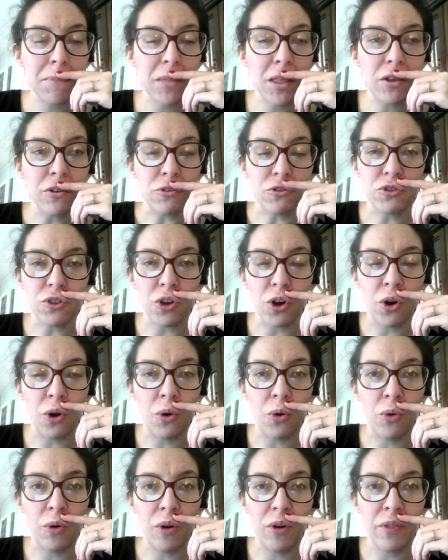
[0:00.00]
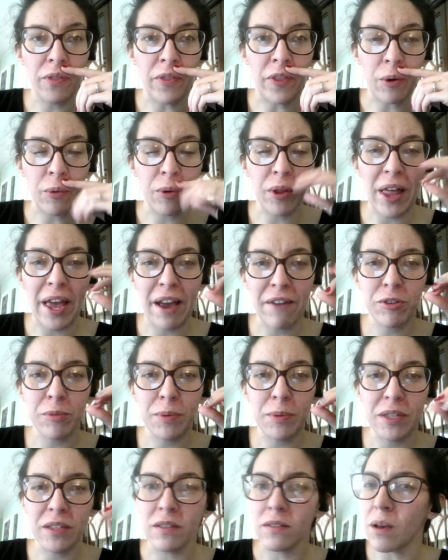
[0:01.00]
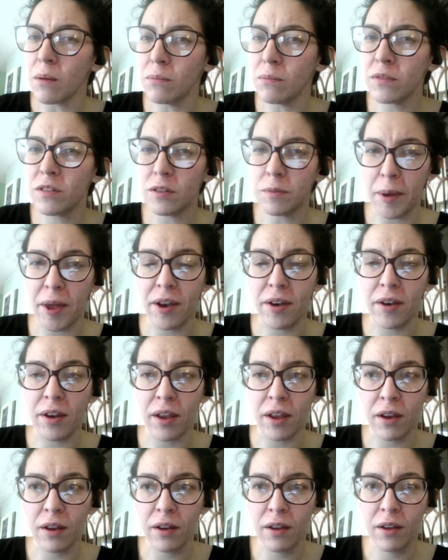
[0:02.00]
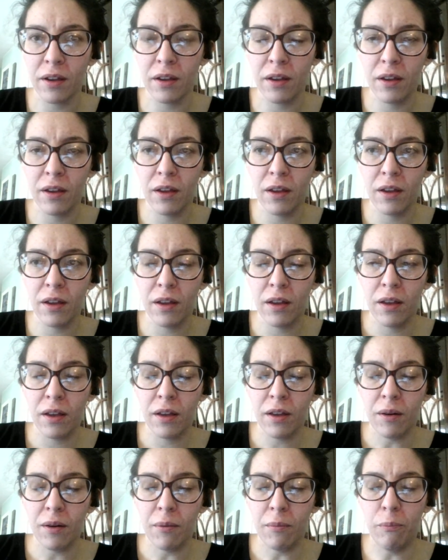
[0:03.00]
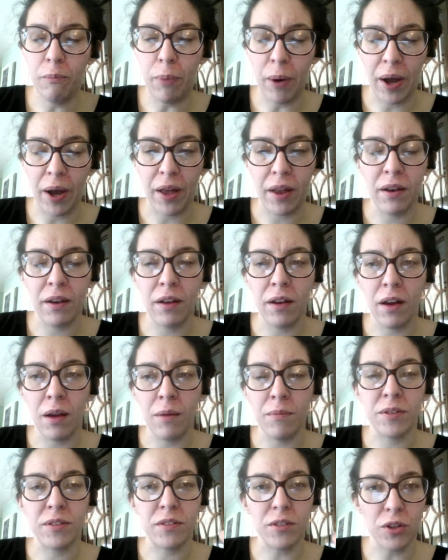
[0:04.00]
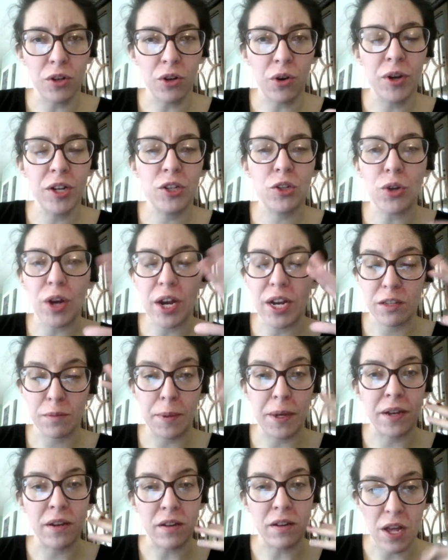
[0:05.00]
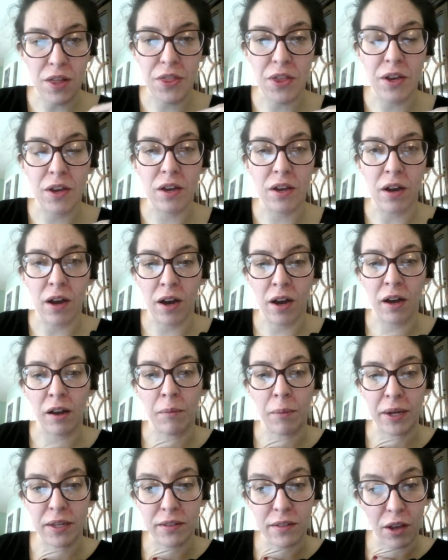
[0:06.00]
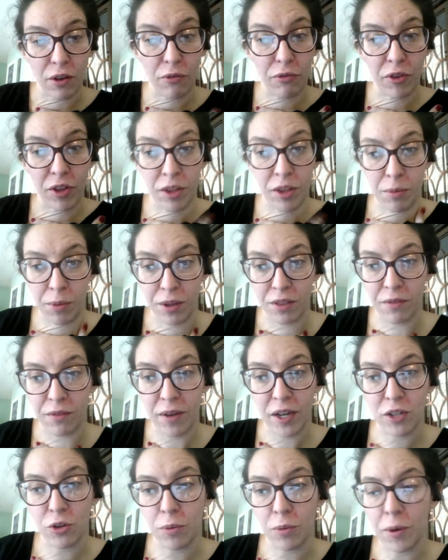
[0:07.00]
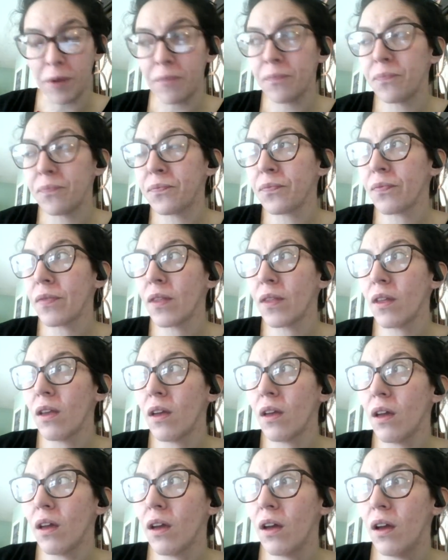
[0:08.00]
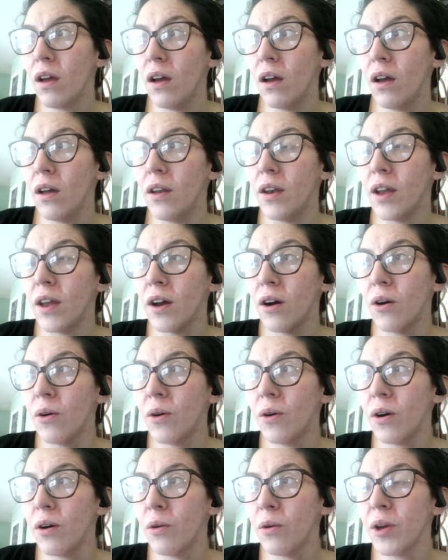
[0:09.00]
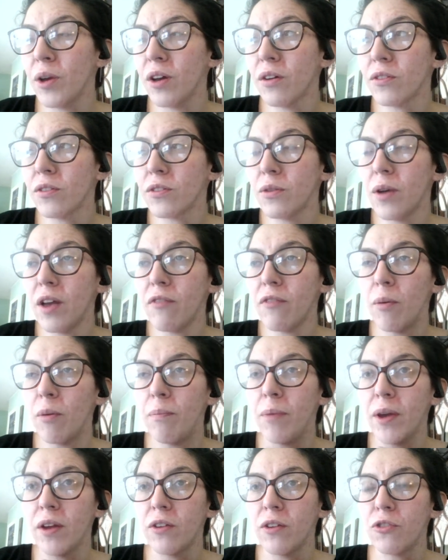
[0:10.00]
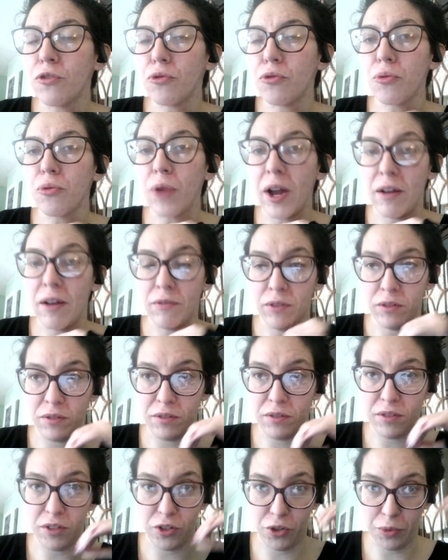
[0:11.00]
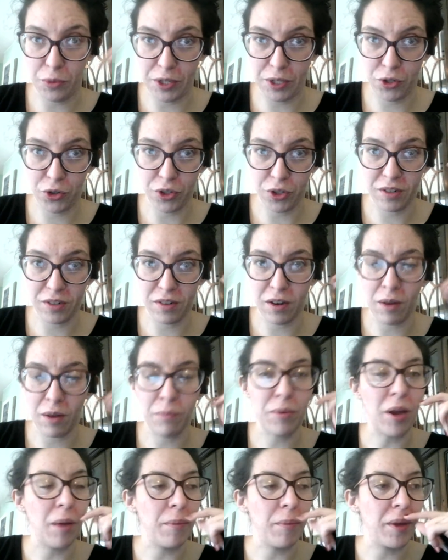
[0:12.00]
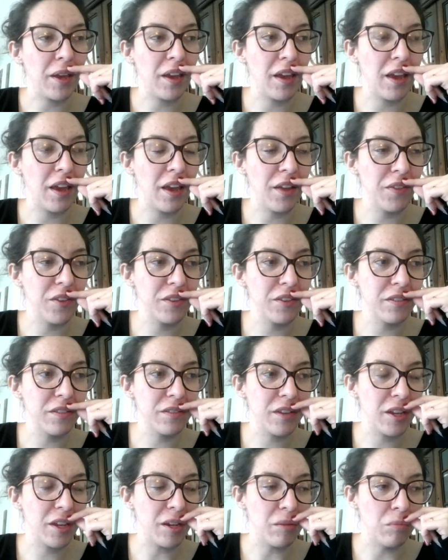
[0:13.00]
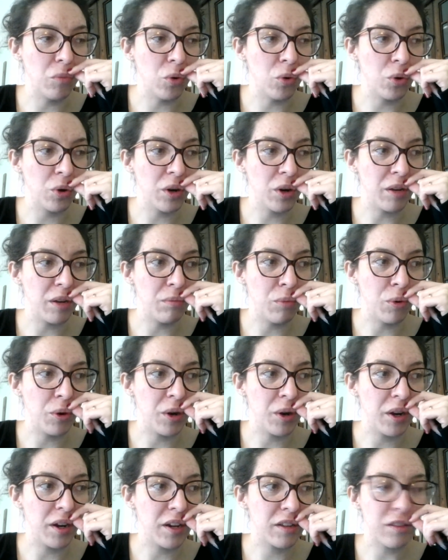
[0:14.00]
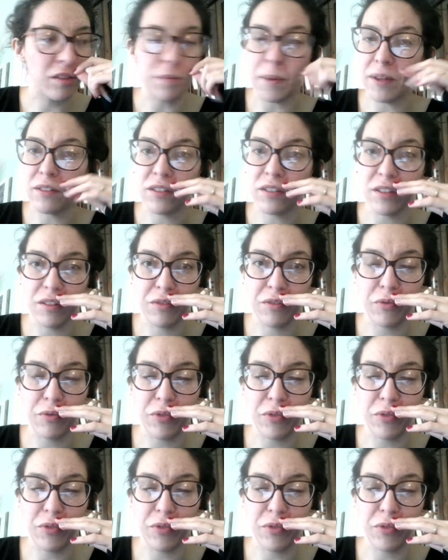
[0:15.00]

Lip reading: So there will have to be some spending, but I'm still going to try to spend nothing on myself in the month of October. Now, we also have a big travel situation upcoming, and this is getting more and more expensive